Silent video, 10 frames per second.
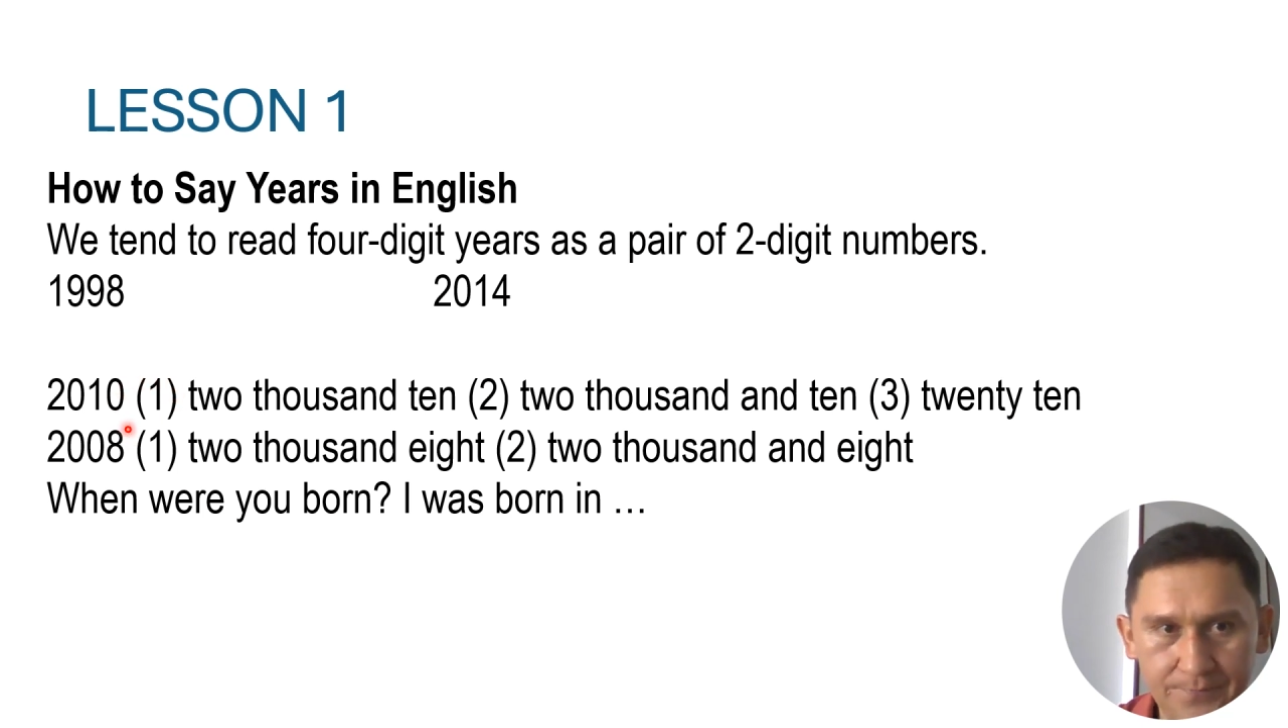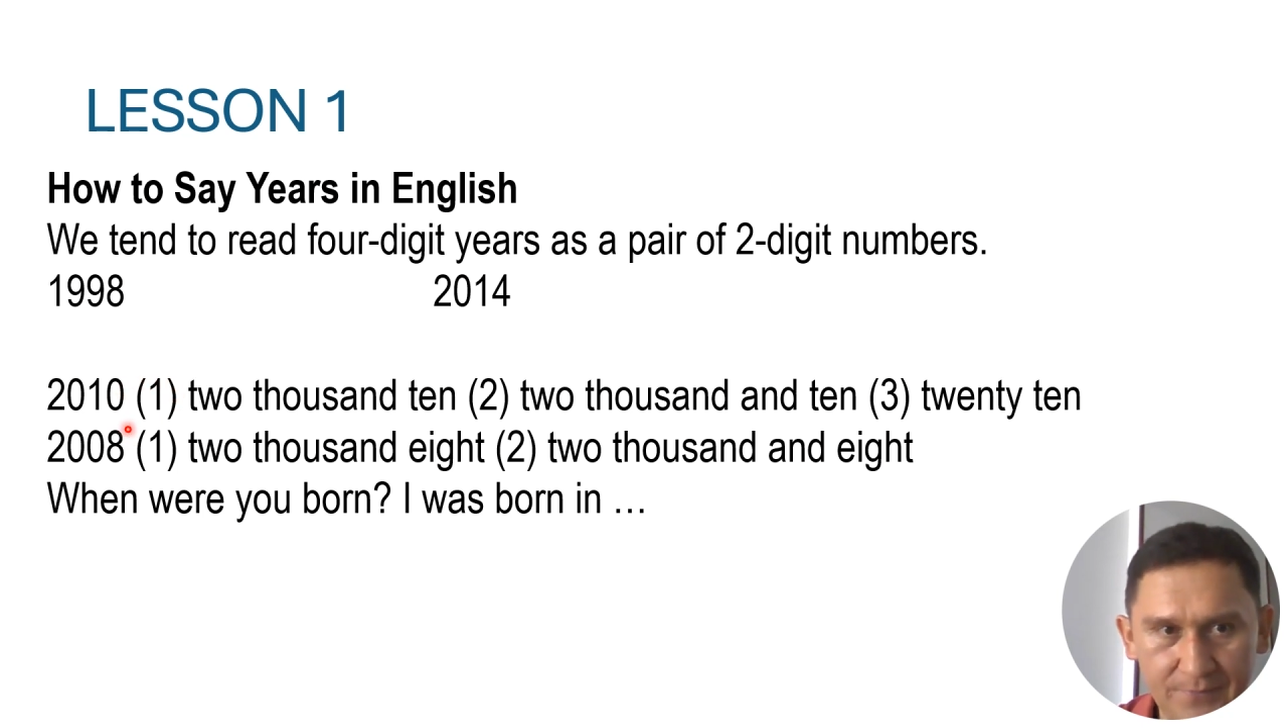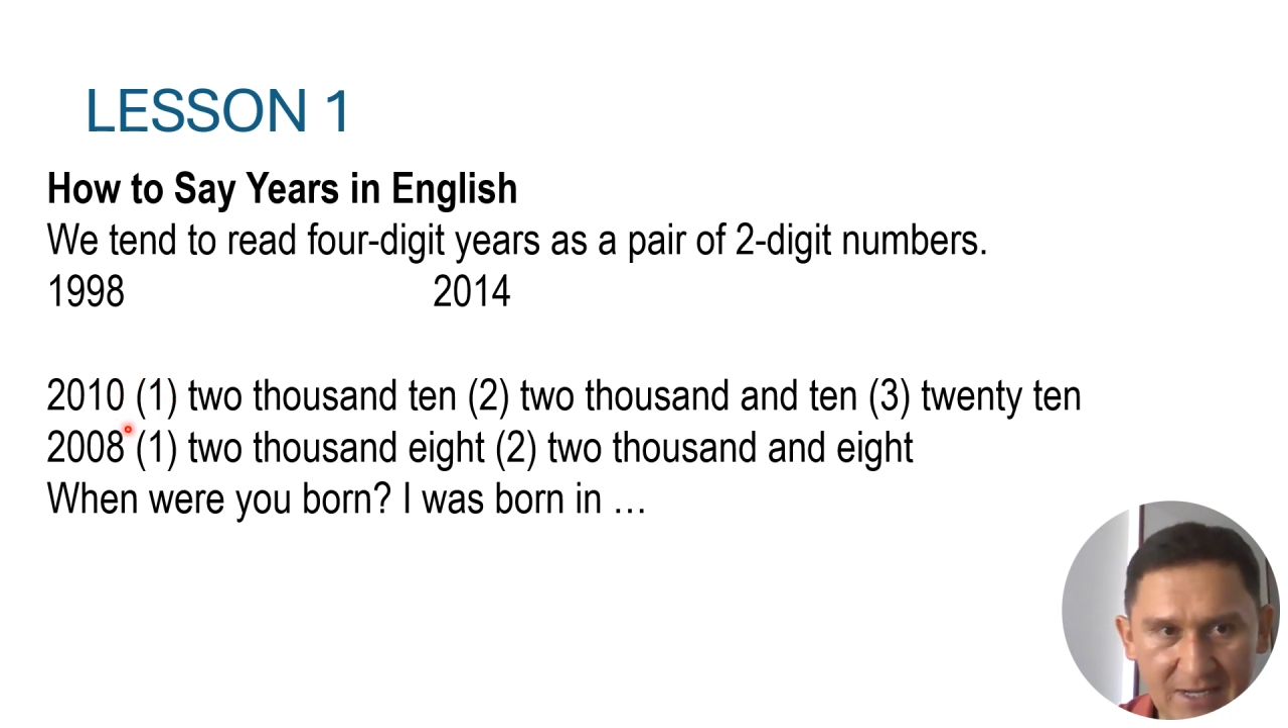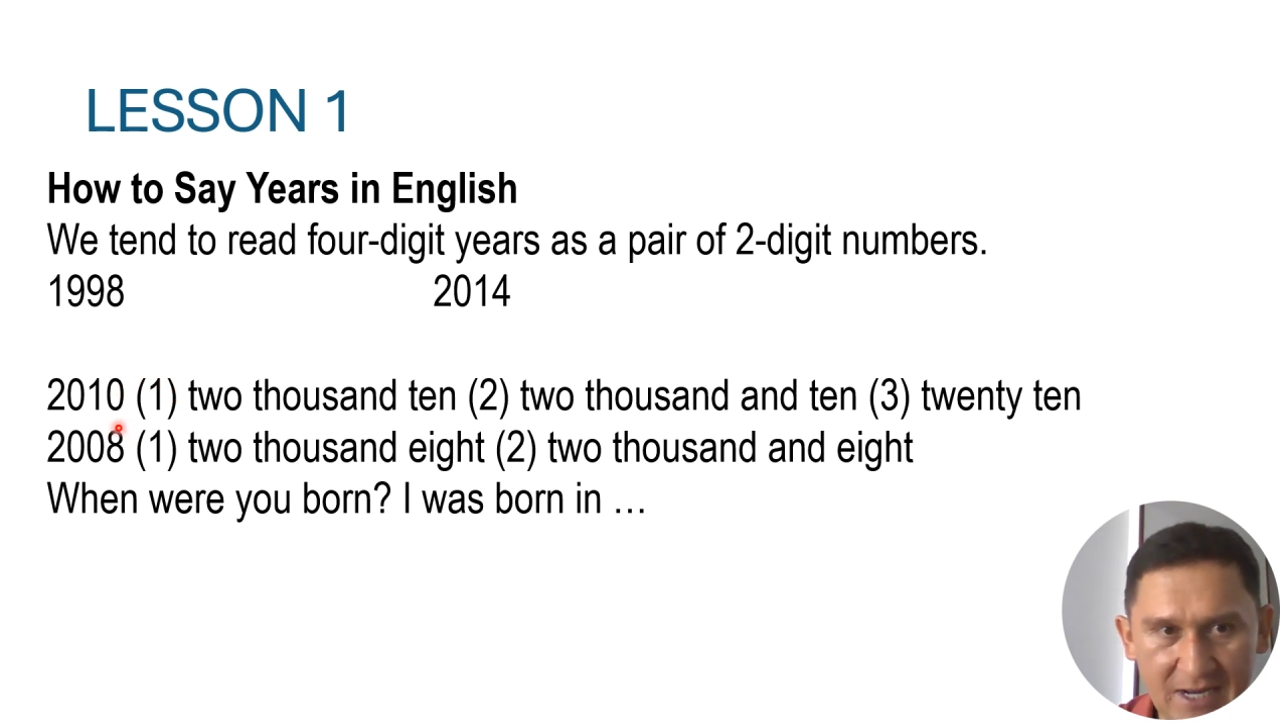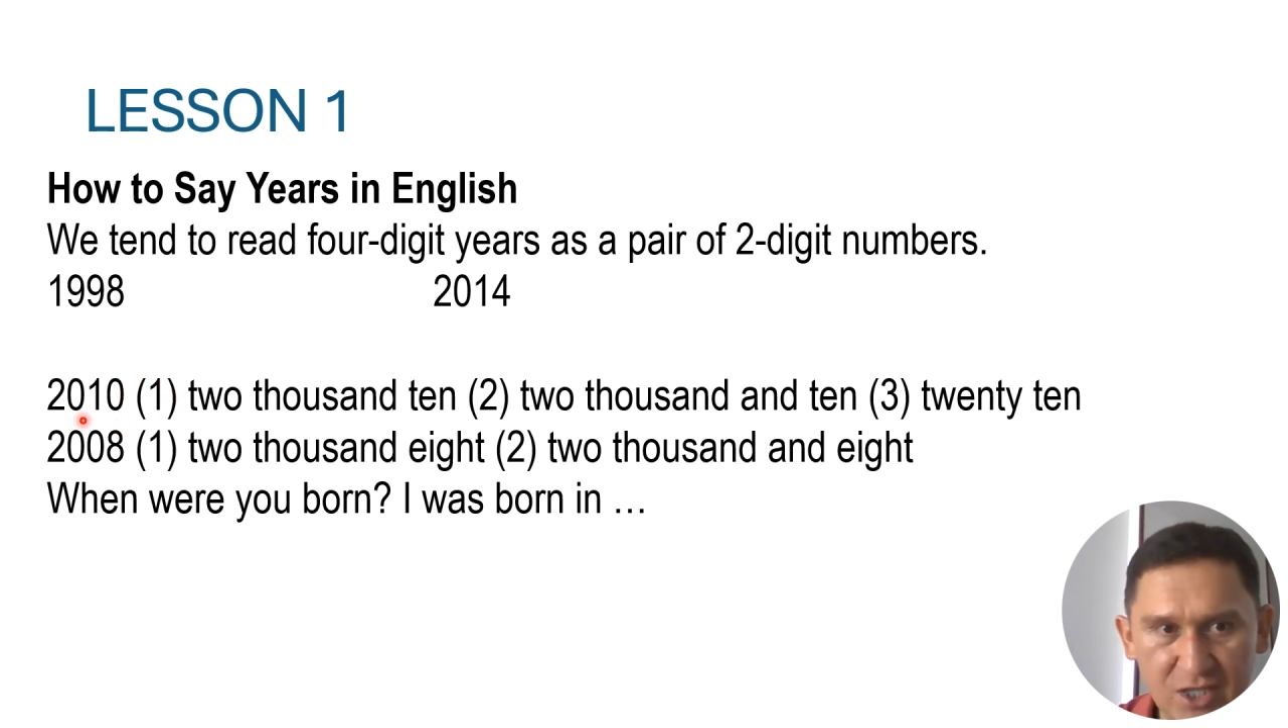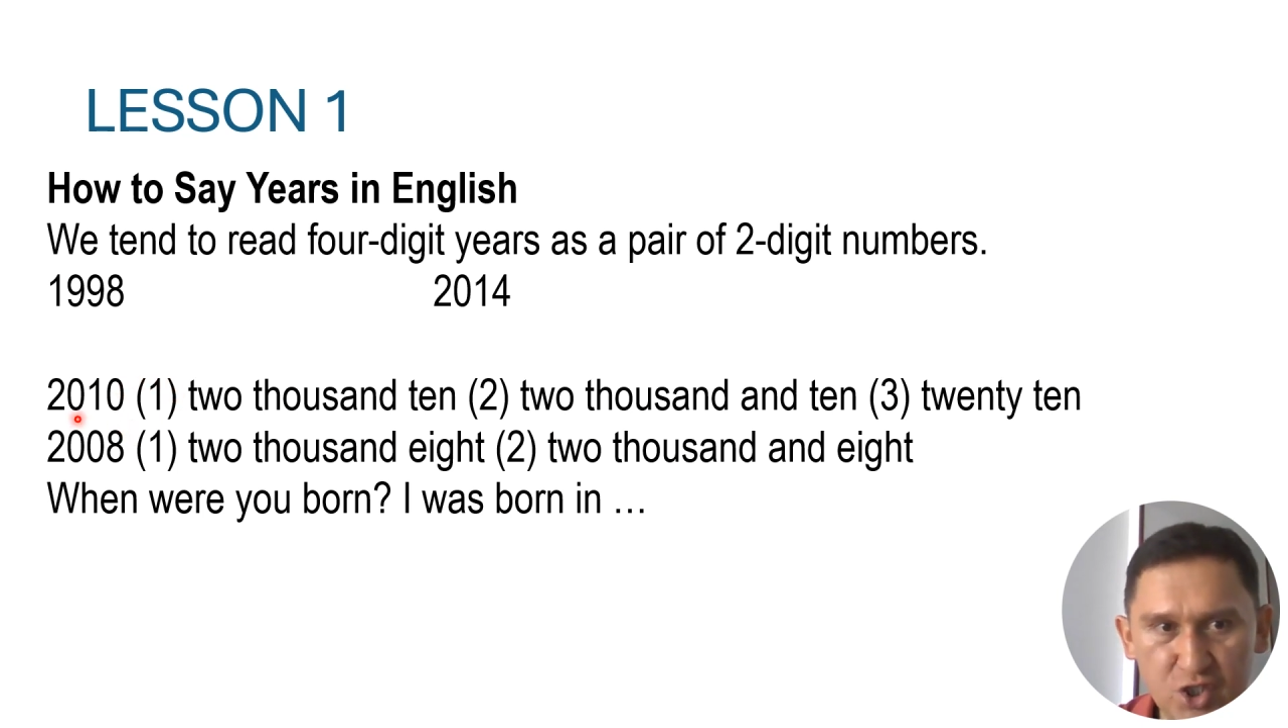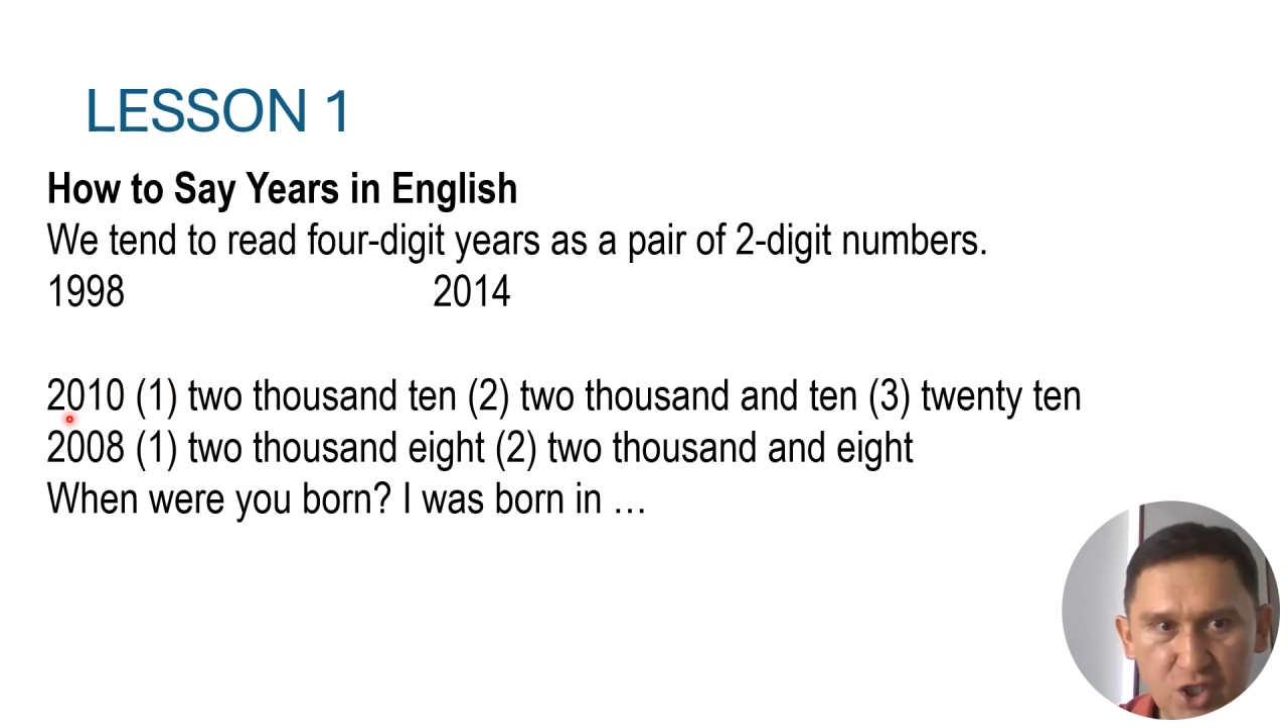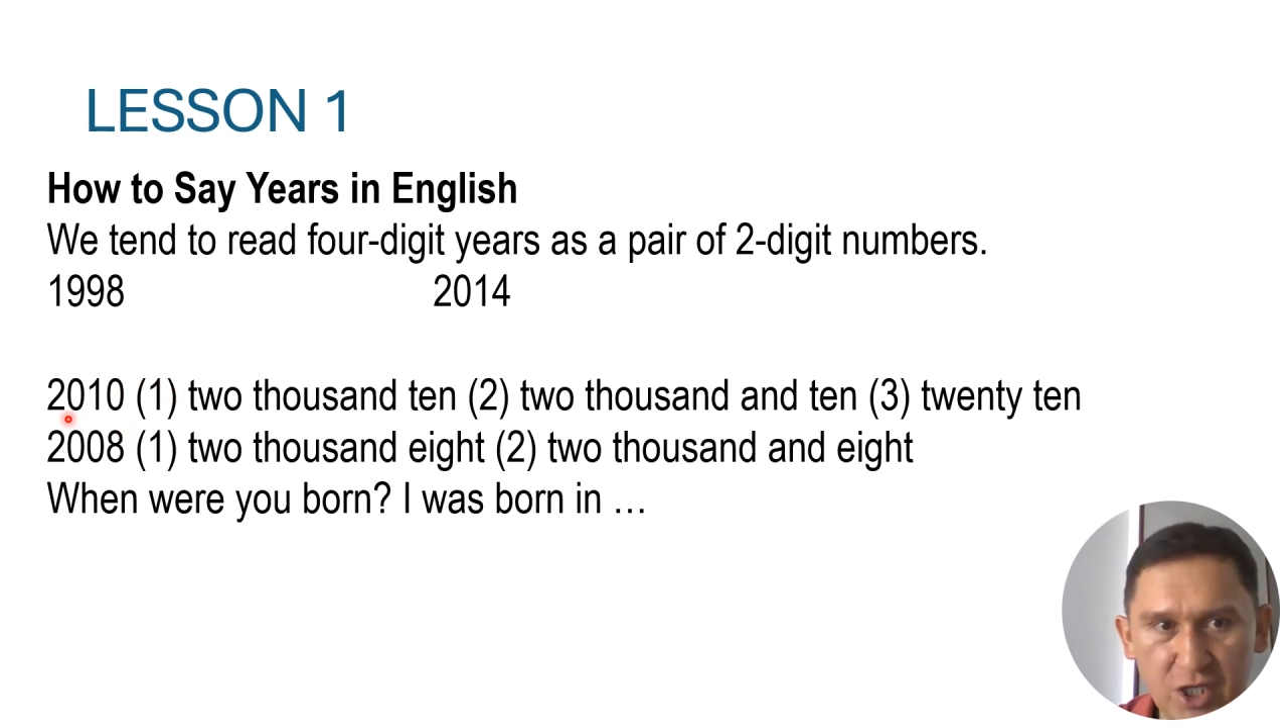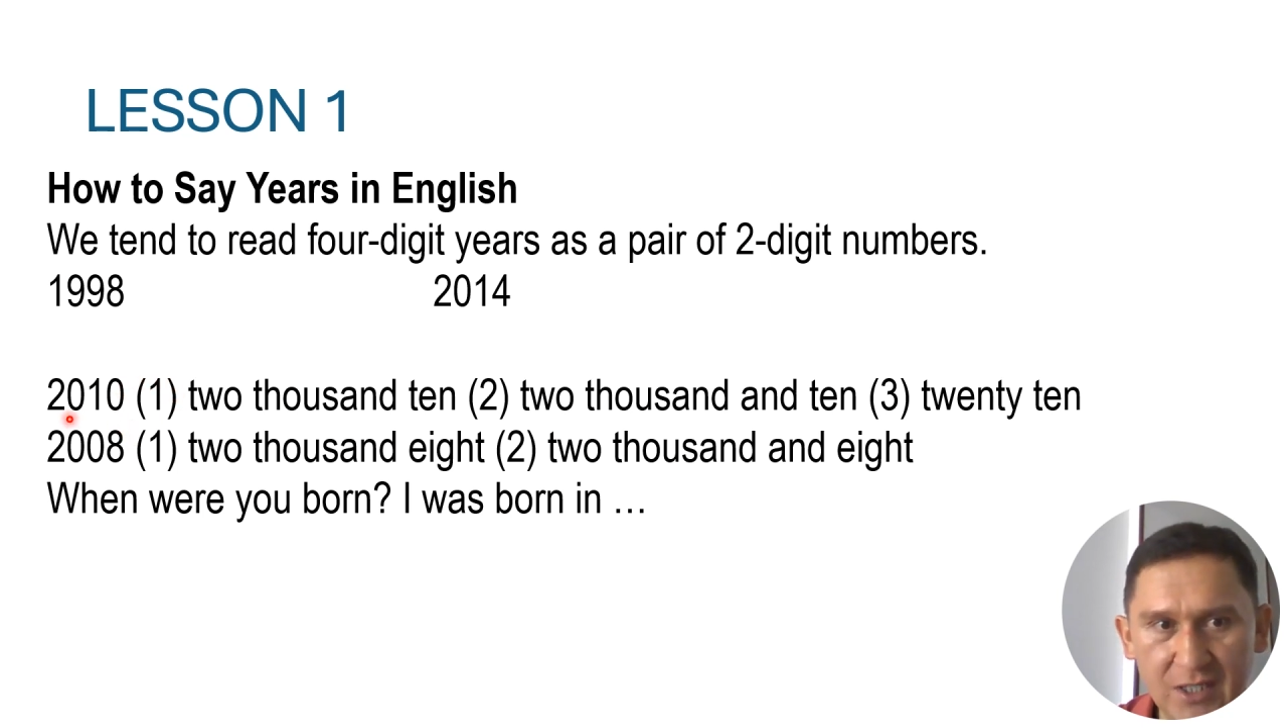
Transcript: Let's check